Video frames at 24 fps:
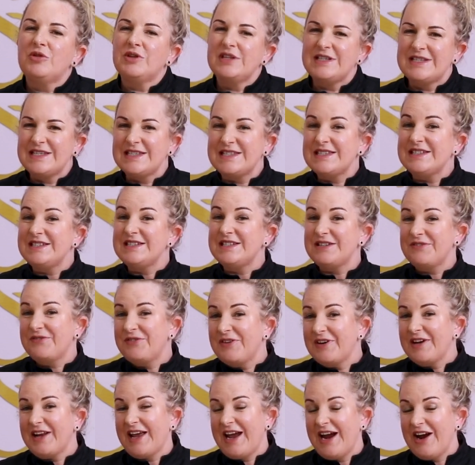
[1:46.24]
This is a
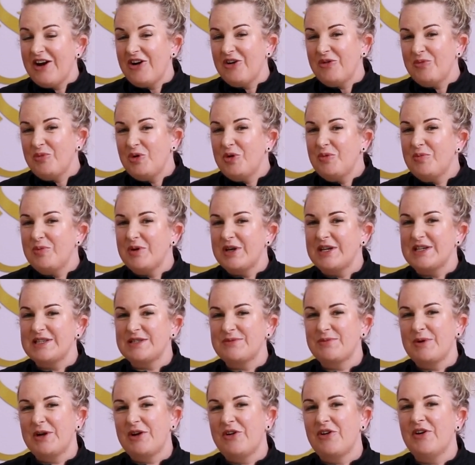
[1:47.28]
different caramel
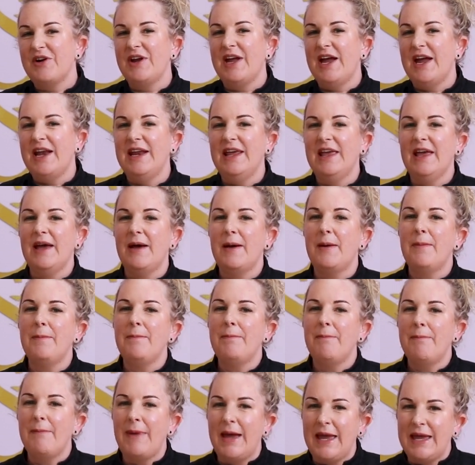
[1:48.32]
because we're creating a
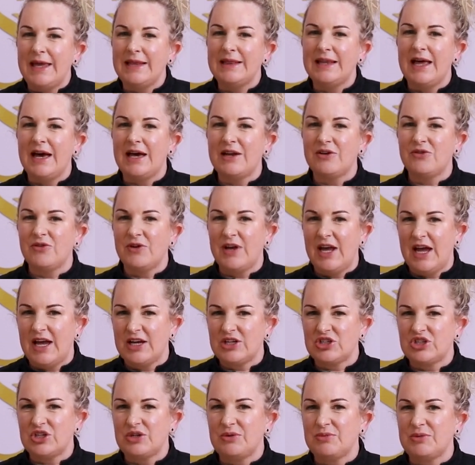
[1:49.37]
Maillard
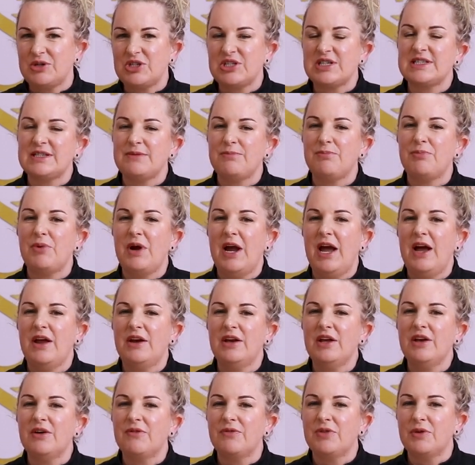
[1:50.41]
reaction, which is a
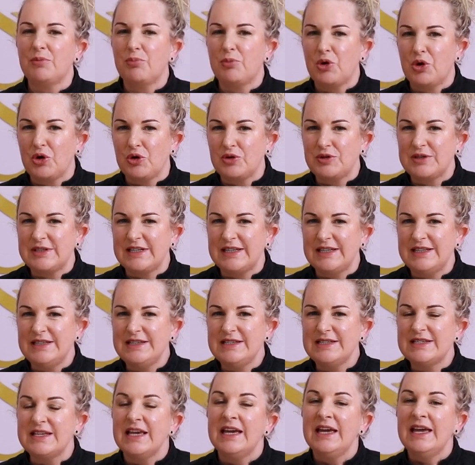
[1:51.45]
browning of the
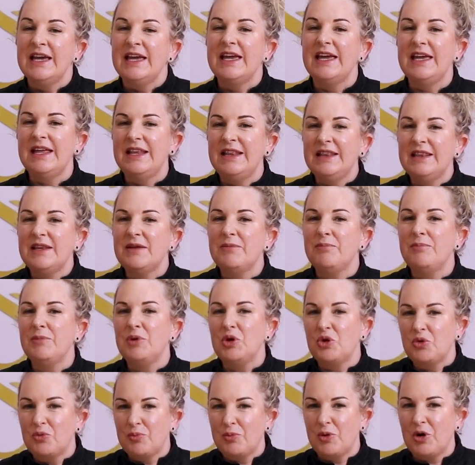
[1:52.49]
proteins in the
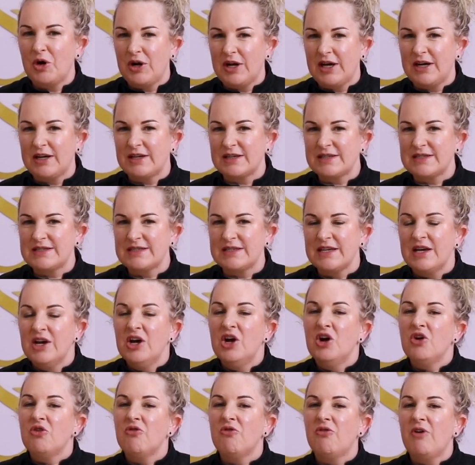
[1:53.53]
milk products
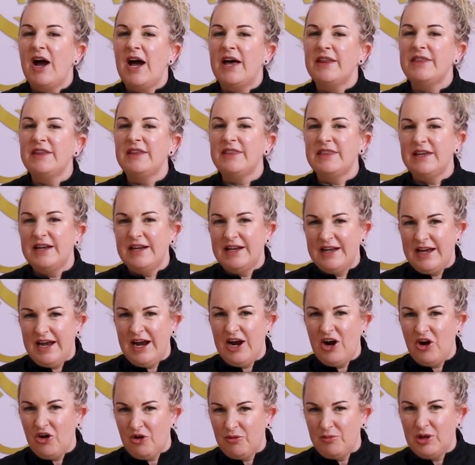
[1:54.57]
rather than
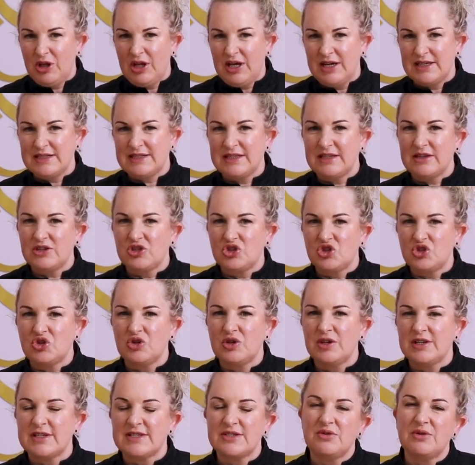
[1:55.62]
caramelizing the
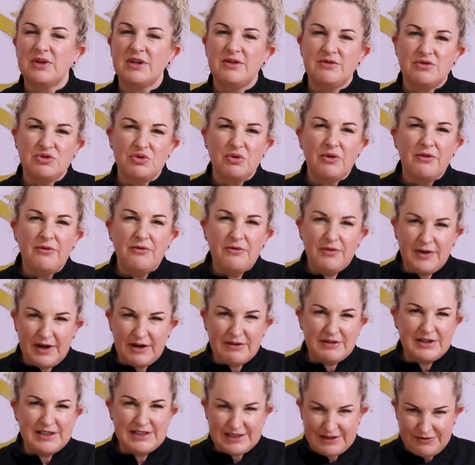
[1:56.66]
sugar. So it gives you a
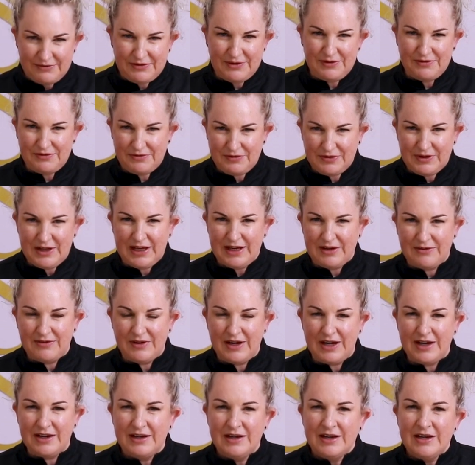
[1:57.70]
very different
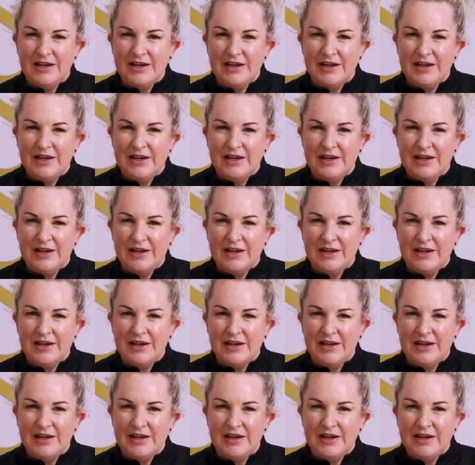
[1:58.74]
flavor.